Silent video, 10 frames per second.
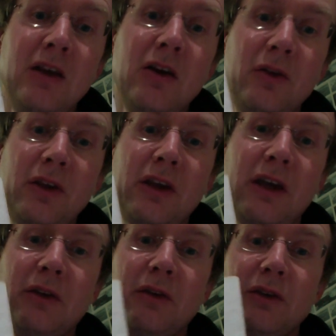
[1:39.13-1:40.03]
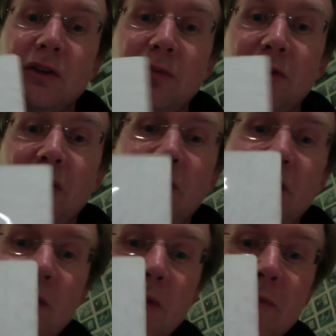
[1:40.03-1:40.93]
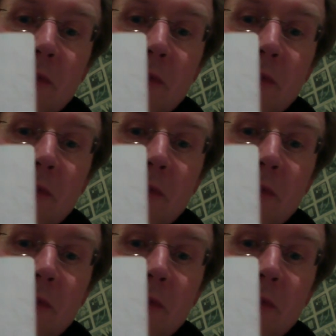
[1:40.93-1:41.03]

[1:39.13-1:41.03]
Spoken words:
On the other hand, the supply of labour